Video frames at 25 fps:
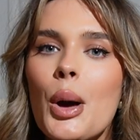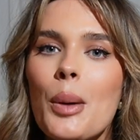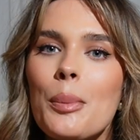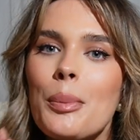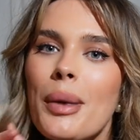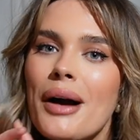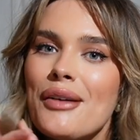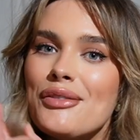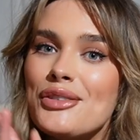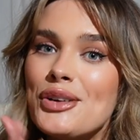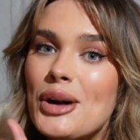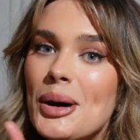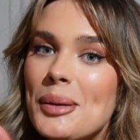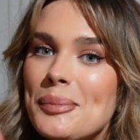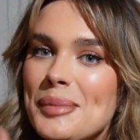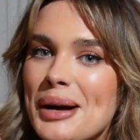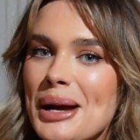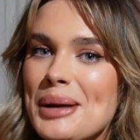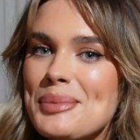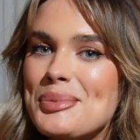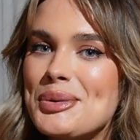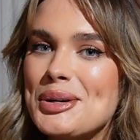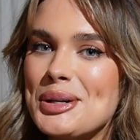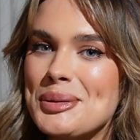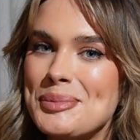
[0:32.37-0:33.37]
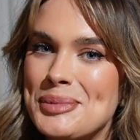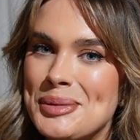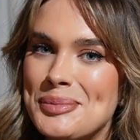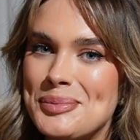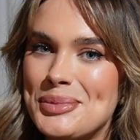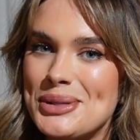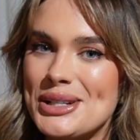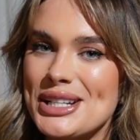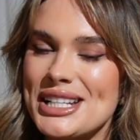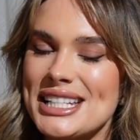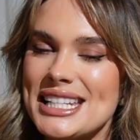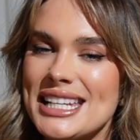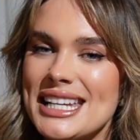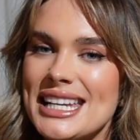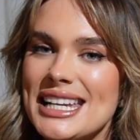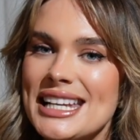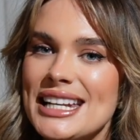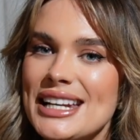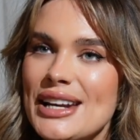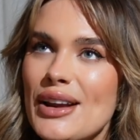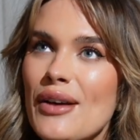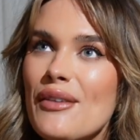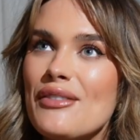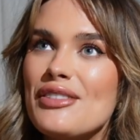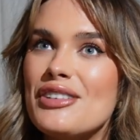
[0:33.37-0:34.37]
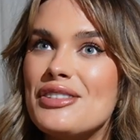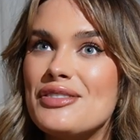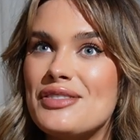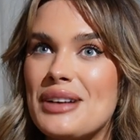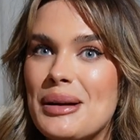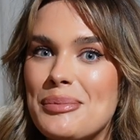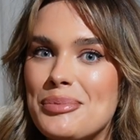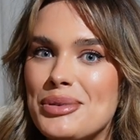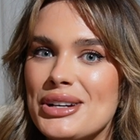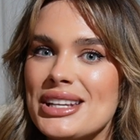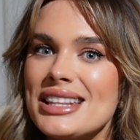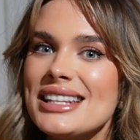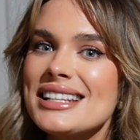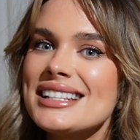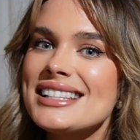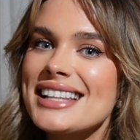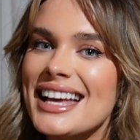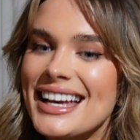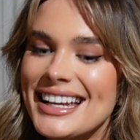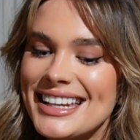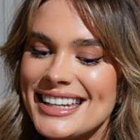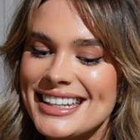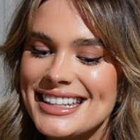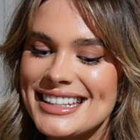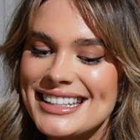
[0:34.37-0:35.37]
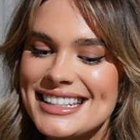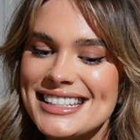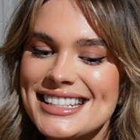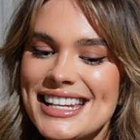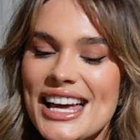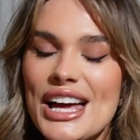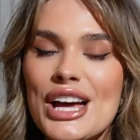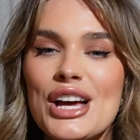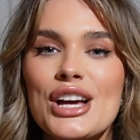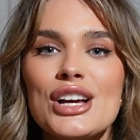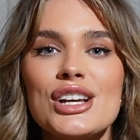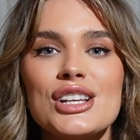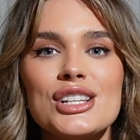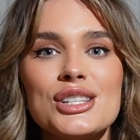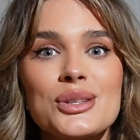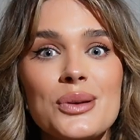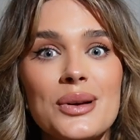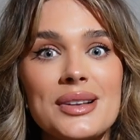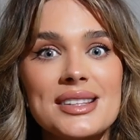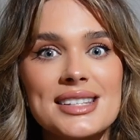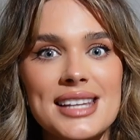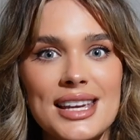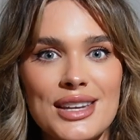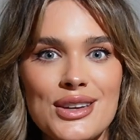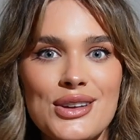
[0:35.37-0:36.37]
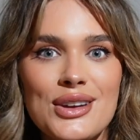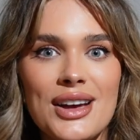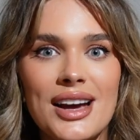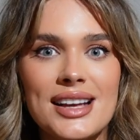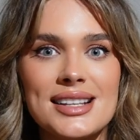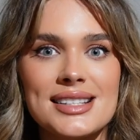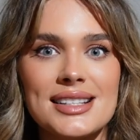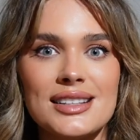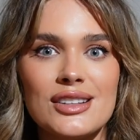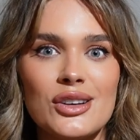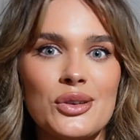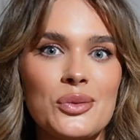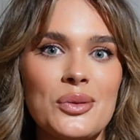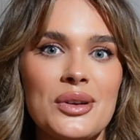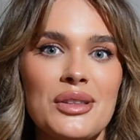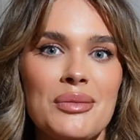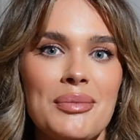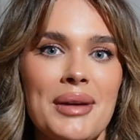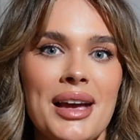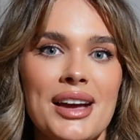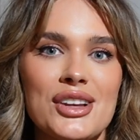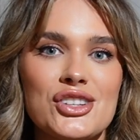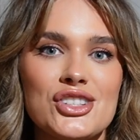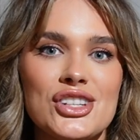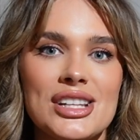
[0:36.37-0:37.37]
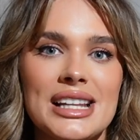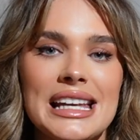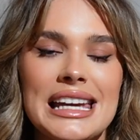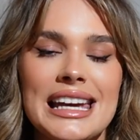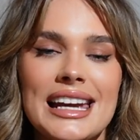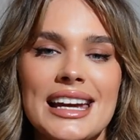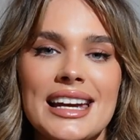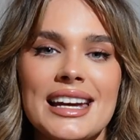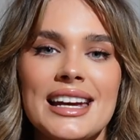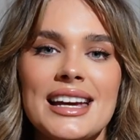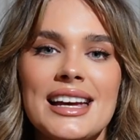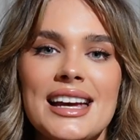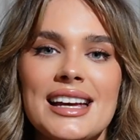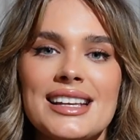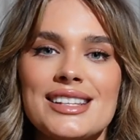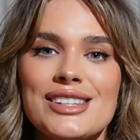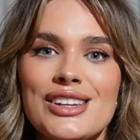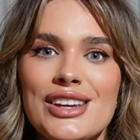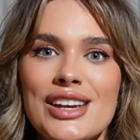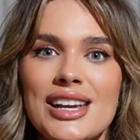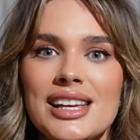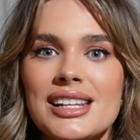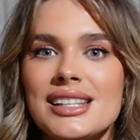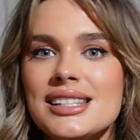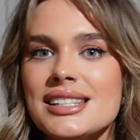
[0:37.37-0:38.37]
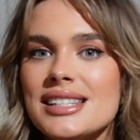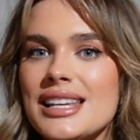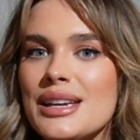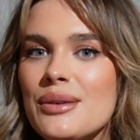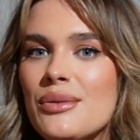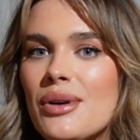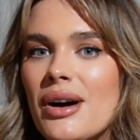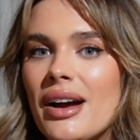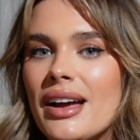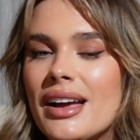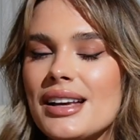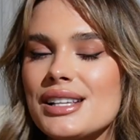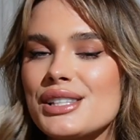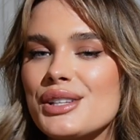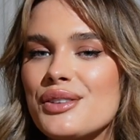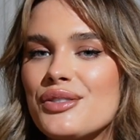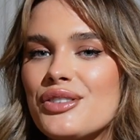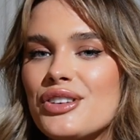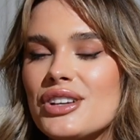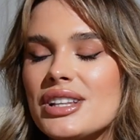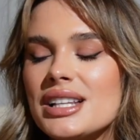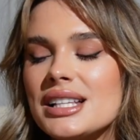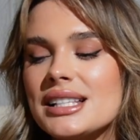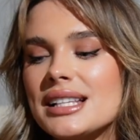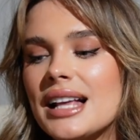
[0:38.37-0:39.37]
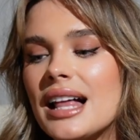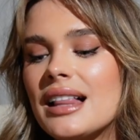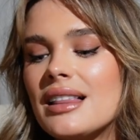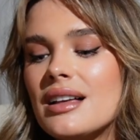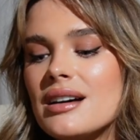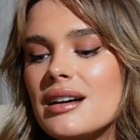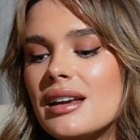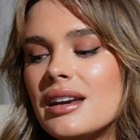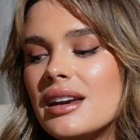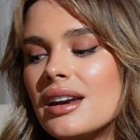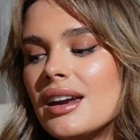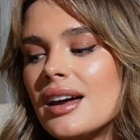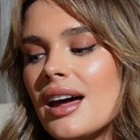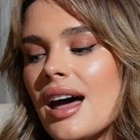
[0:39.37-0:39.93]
But I've got my appointment booked in for February the 2nd. So I'll take you guys along with me actually, so you can see what I ask for at the salon.